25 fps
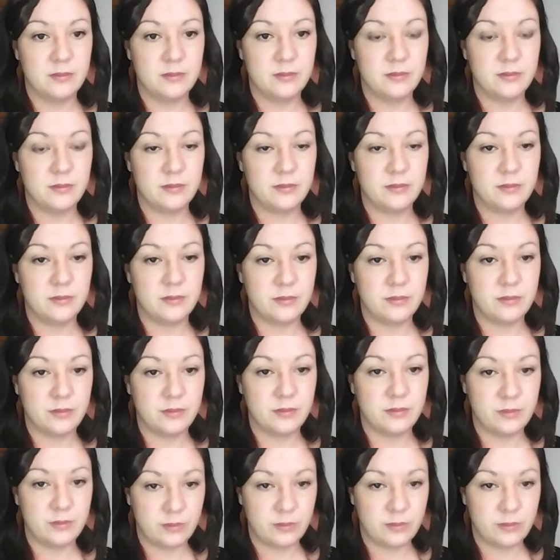
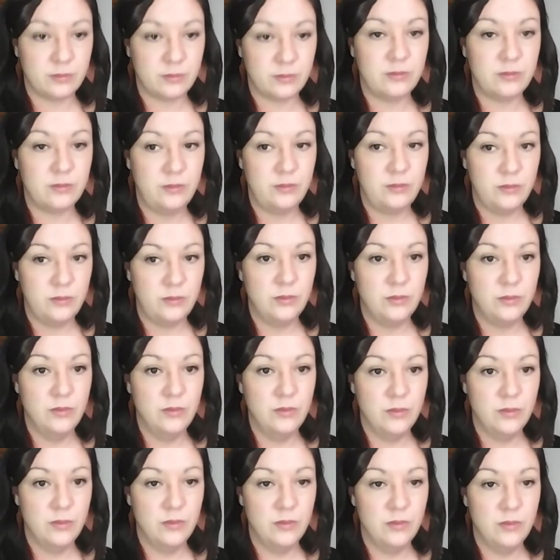
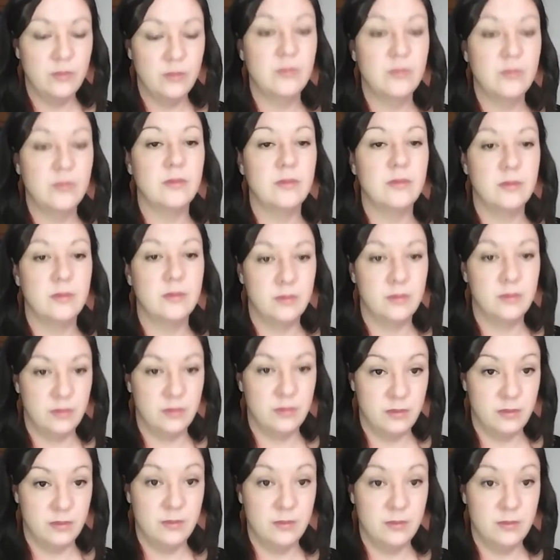
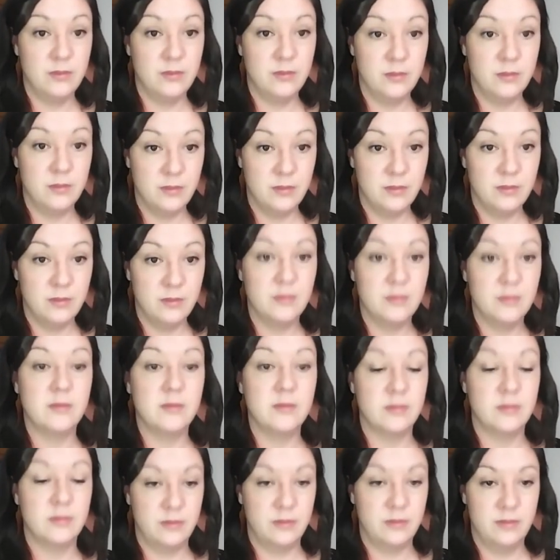
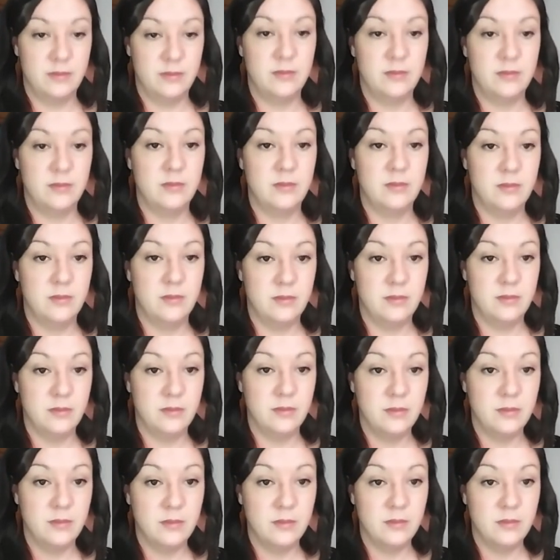
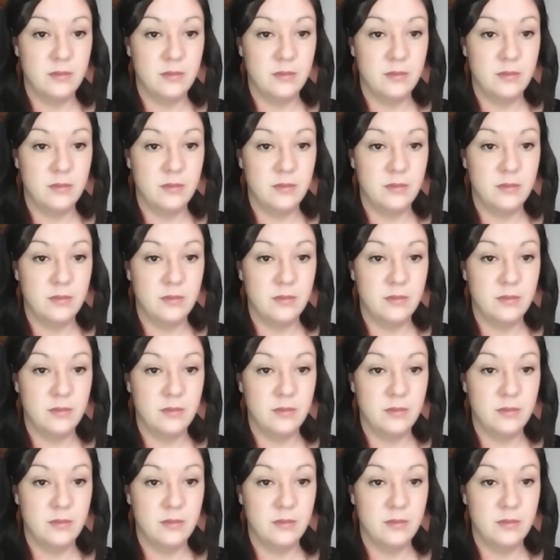No words are spoken by the person on screen.